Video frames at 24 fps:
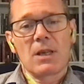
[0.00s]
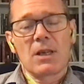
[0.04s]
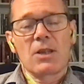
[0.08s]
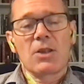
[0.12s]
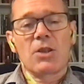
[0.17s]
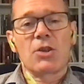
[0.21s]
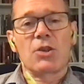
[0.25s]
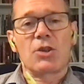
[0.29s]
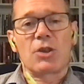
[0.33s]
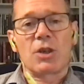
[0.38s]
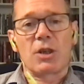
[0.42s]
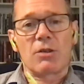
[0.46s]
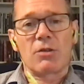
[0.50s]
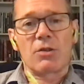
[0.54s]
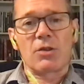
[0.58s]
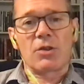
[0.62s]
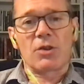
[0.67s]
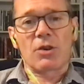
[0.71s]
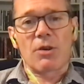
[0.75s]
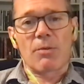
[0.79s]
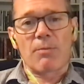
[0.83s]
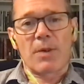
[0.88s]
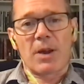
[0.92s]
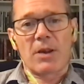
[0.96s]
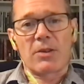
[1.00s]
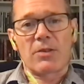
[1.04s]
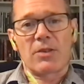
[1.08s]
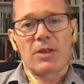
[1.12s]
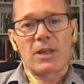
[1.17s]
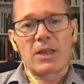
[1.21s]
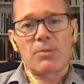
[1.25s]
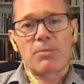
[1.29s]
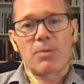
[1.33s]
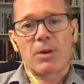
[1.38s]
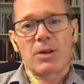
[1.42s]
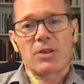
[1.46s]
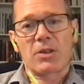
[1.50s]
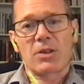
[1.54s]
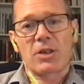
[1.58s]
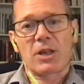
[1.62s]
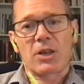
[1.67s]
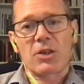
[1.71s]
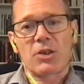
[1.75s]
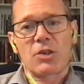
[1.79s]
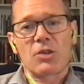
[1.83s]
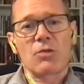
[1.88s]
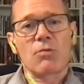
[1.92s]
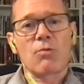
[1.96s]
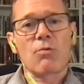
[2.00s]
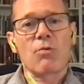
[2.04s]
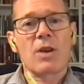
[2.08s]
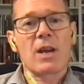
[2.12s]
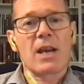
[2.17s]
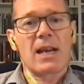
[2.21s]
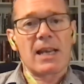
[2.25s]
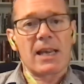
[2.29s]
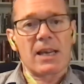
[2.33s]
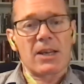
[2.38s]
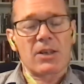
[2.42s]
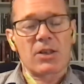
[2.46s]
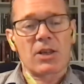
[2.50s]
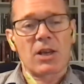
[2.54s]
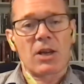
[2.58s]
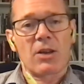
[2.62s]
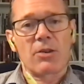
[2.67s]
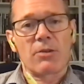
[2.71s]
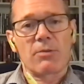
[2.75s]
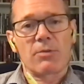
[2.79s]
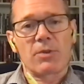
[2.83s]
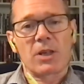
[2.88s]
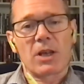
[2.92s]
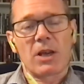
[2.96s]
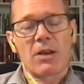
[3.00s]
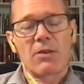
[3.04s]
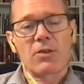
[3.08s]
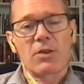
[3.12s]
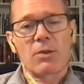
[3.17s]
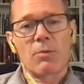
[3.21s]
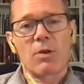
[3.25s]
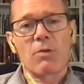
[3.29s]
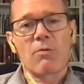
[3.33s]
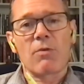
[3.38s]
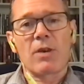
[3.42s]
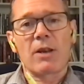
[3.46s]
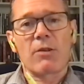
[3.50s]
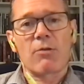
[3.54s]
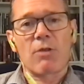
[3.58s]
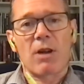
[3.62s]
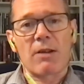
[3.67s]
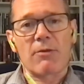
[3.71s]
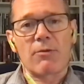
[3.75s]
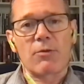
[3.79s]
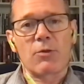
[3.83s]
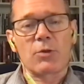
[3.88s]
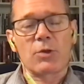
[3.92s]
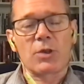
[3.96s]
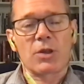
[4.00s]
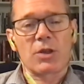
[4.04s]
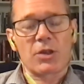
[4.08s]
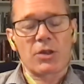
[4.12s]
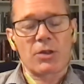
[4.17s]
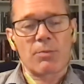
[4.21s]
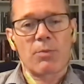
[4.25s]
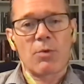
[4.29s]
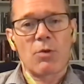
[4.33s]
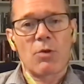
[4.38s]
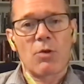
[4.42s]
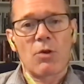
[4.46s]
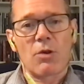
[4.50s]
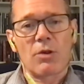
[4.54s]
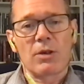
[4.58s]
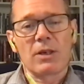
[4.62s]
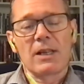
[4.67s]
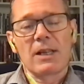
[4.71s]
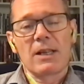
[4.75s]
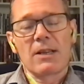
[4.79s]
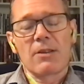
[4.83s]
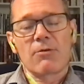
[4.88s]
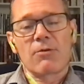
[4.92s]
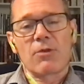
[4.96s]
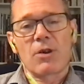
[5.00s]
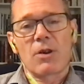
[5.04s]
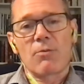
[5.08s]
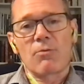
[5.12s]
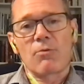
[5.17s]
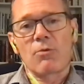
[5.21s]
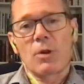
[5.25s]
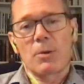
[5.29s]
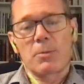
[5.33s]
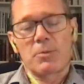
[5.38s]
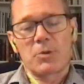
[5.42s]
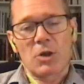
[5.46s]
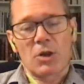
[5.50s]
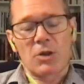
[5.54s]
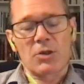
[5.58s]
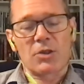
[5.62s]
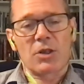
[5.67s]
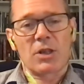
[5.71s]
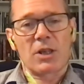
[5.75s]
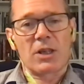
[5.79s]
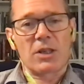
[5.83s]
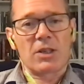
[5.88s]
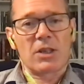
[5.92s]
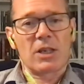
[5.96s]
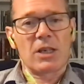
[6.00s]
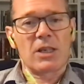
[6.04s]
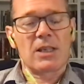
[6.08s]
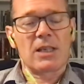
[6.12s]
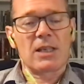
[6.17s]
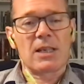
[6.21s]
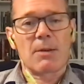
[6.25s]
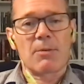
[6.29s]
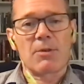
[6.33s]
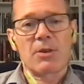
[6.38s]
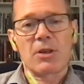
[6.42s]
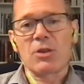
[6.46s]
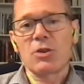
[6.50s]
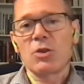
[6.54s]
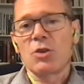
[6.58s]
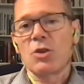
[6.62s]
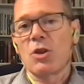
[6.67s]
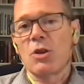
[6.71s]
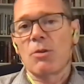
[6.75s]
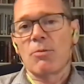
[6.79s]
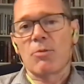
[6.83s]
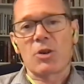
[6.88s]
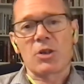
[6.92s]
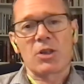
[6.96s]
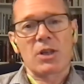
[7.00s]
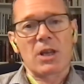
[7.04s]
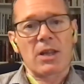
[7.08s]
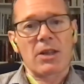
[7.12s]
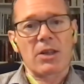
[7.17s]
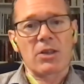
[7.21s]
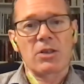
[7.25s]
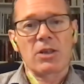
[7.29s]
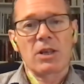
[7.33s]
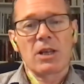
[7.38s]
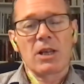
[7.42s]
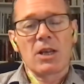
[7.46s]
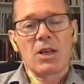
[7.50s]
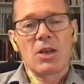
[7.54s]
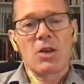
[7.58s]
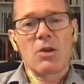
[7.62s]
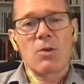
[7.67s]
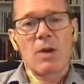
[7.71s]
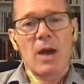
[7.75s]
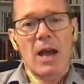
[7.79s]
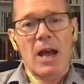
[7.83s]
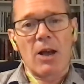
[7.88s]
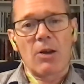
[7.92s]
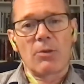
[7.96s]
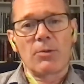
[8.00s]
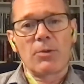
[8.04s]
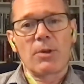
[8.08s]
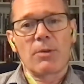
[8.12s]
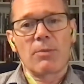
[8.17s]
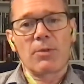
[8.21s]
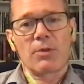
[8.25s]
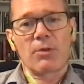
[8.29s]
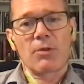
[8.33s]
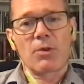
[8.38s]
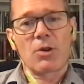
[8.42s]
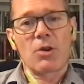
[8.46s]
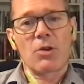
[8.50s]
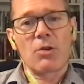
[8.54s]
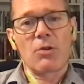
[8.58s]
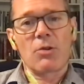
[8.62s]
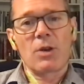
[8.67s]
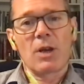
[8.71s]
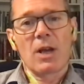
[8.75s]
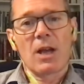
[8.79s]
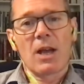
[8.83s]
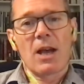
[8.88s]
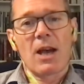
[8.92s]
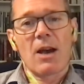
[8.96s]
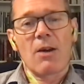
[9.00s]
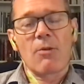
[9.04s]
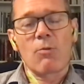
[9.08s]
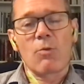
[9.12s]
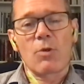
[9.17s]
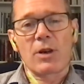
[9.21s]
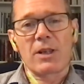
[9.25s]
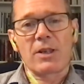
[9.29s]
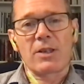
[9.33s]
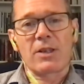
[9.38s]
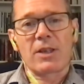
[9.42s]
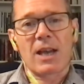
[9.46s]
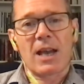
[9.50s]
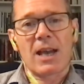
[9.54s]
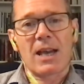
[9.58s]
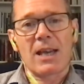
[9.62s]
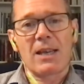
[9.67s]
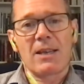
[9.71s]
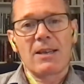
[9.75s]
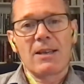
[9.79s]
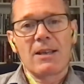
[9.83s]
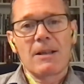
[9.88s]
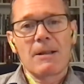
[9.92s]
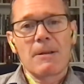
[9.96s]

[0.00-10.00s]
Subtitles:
The students of both of these presentations really excelled themselves, and we're really grateful to the support from Rob Johnson at CCW and numerous others who helped them through what is a